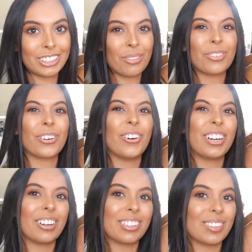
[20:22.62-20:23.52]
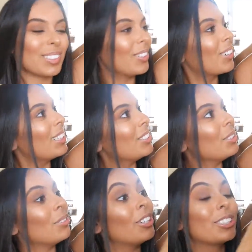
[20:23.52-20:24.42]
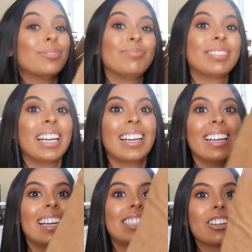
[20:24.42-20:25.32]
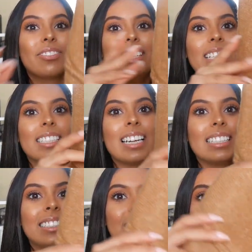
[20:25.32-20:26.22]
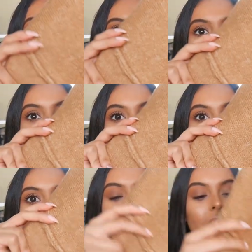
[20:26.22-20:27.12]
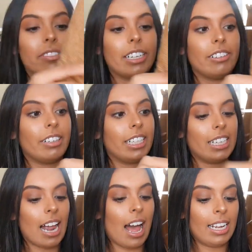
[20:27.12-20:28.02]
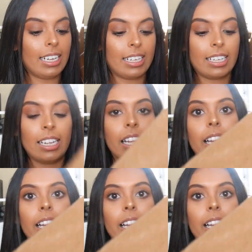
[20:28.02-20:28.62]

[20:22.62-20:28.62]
stopped recording because I was talking too much. It's got these nice details, which I really, really like.